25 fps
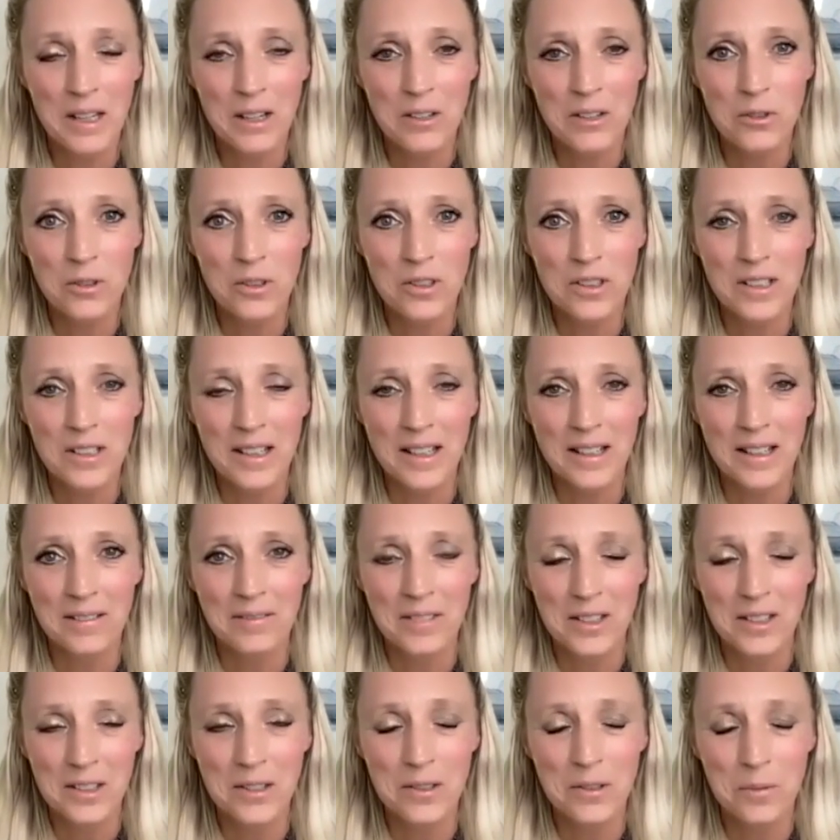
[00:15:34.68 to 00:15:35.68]
interesting
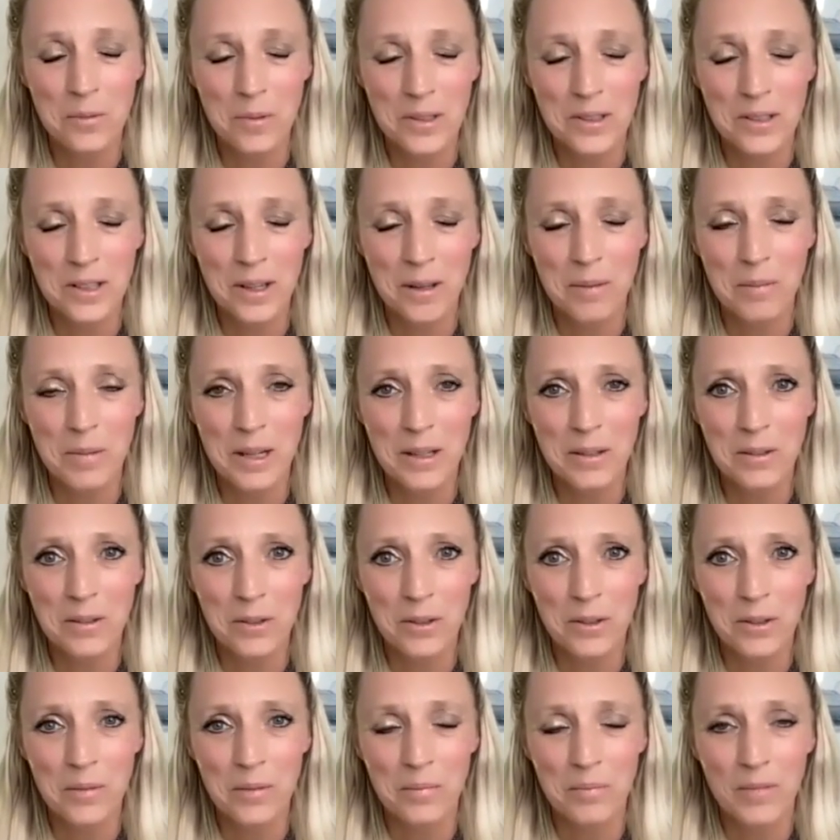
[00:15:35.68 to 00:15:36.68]
this is what's coming
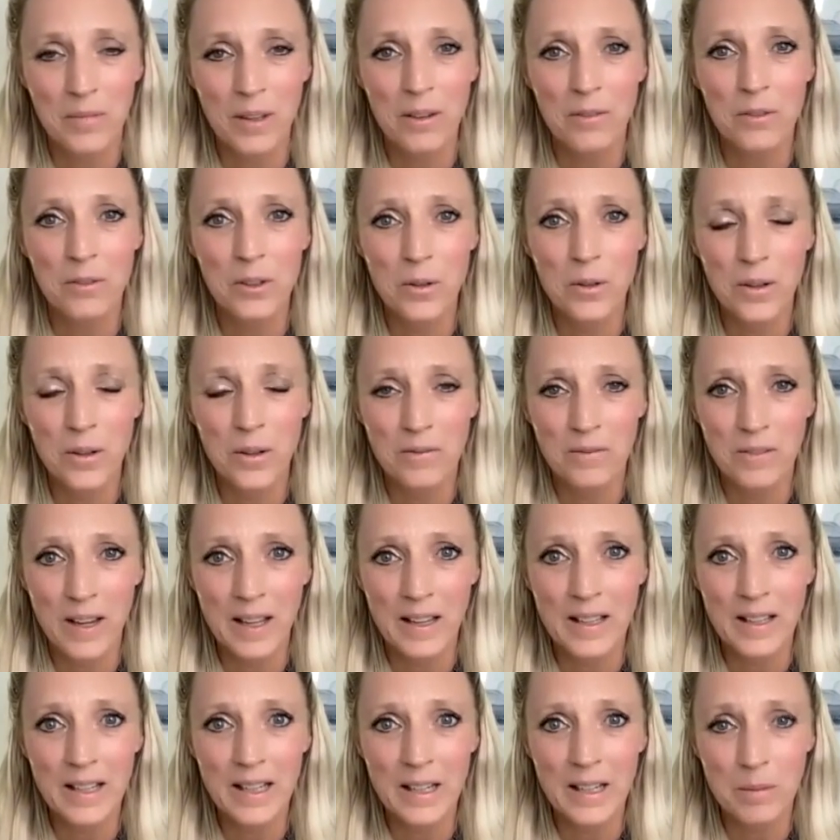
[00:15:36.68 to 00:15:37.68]
through. If you are
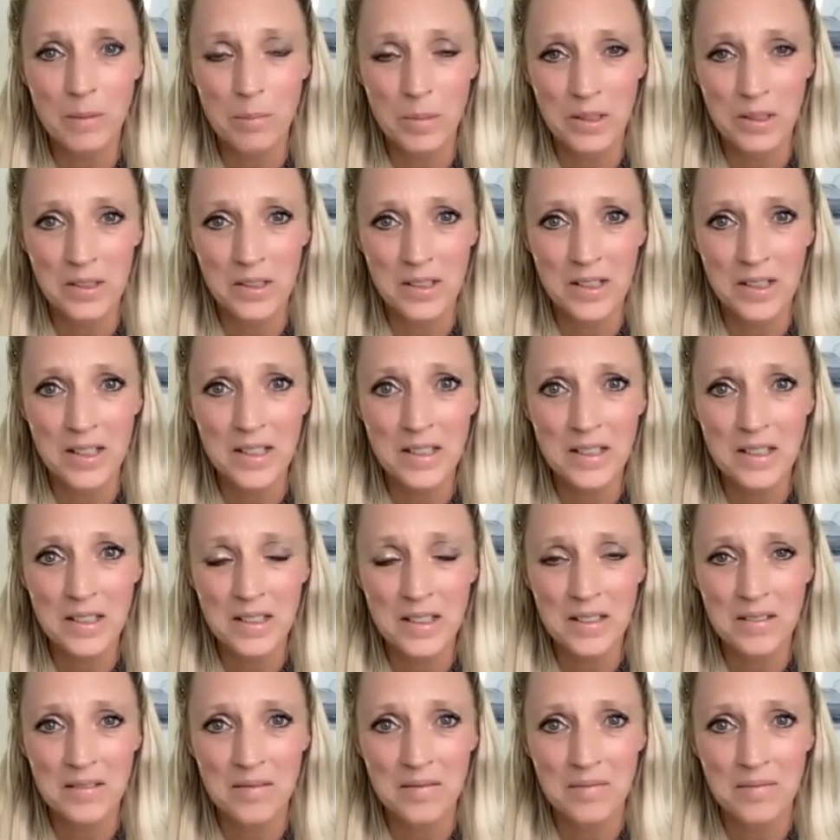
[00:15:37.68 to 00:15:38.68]
failing in
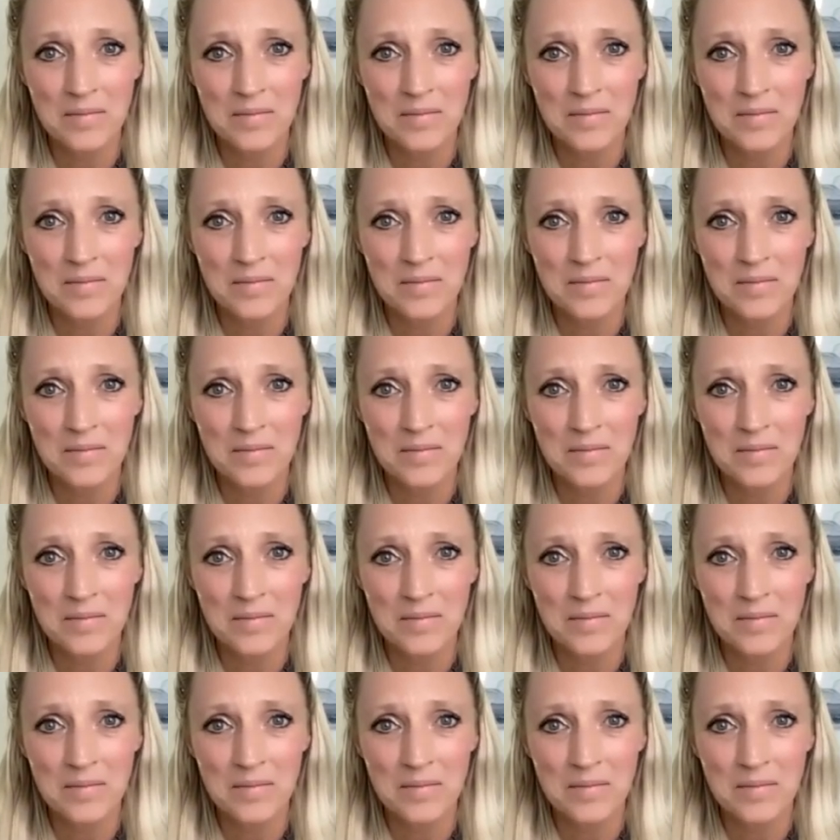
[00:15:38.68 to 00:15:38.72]
business,